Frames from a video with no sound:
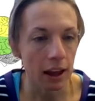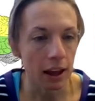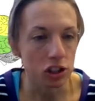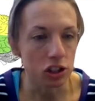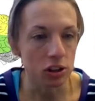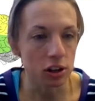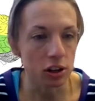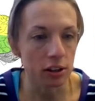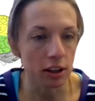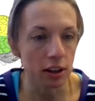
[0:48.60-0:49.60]
And just
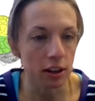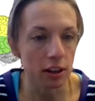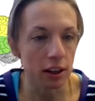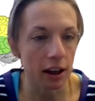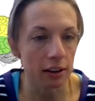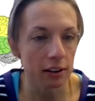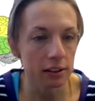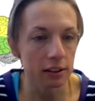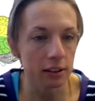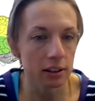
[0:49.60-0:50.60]
underneath
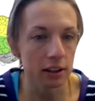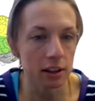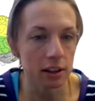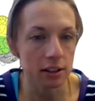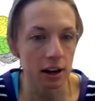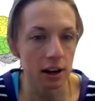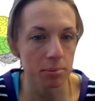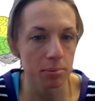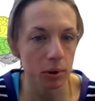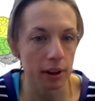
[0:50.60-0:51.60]
that is the
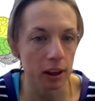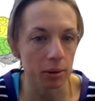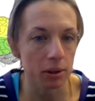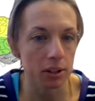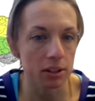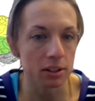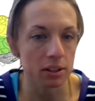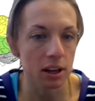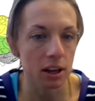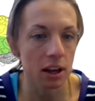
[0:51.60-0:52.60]

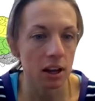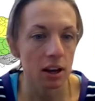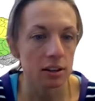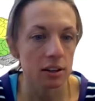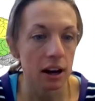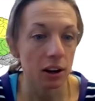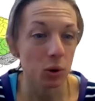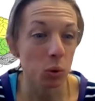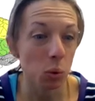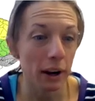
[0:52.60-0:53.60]
hypothalamus. Not
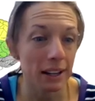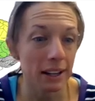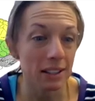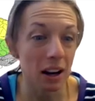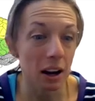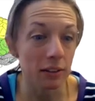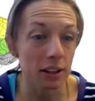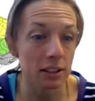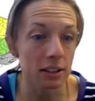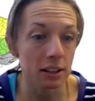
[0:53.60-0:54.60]
quite as
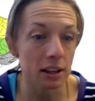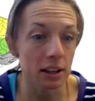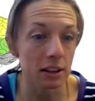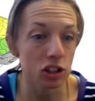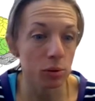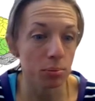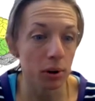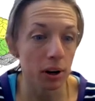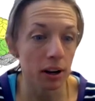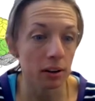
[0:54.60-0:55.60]
obvious in the sheep
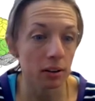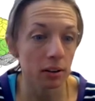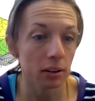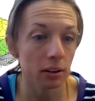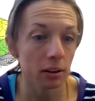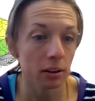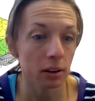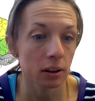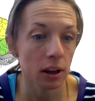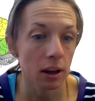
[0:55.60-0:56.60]
brain,
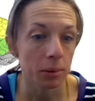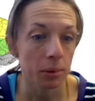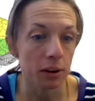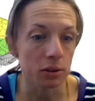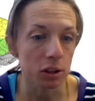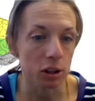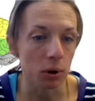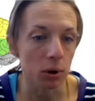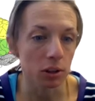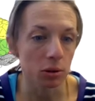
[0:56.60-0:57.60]
but if I was going to
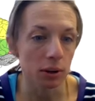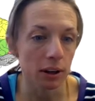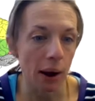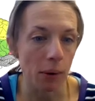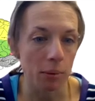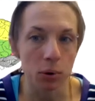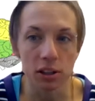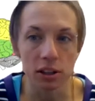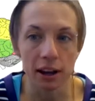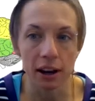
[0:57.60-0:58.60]
point to it, I would
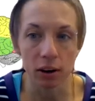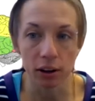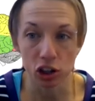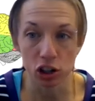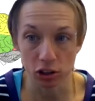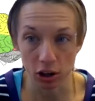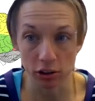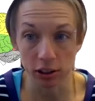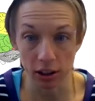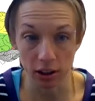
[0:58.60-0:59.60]
point to the area just
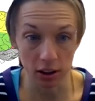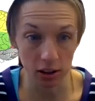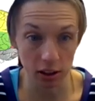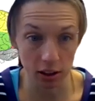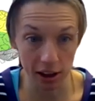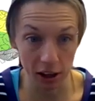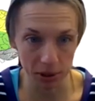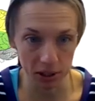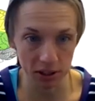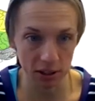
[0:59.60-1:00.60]
underneath the
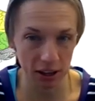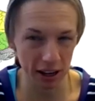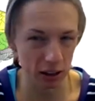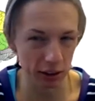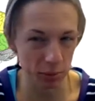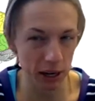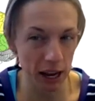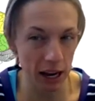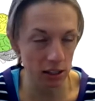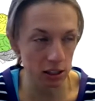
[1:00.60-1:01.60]
thalamus, kind of a little
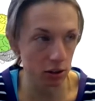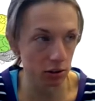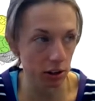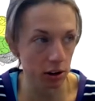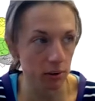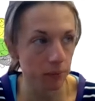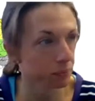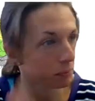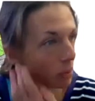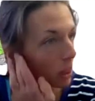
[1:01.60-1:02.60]
anterior.
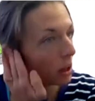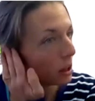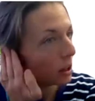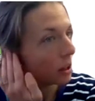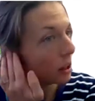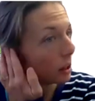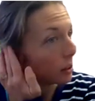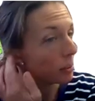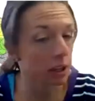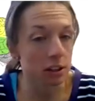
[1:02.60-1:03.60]

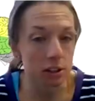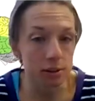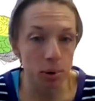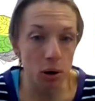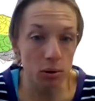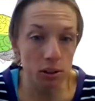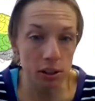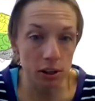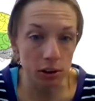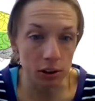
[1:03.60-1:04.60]
Um, because
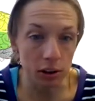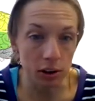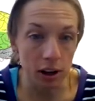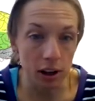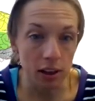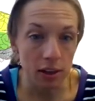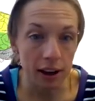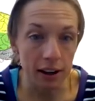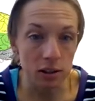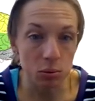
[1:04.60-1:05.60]
posterior,
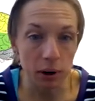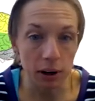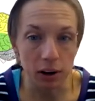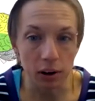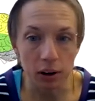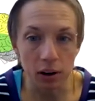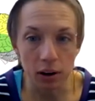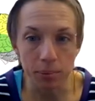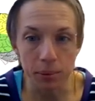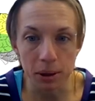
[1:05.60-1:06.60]
that's where
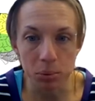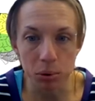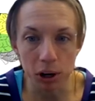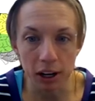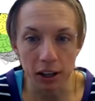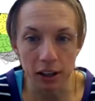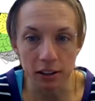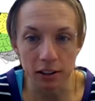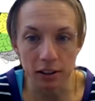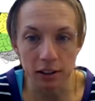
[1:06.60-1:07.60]
our midbrain
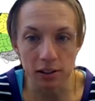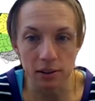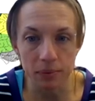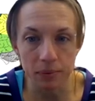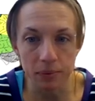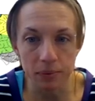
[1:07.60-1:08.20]
is.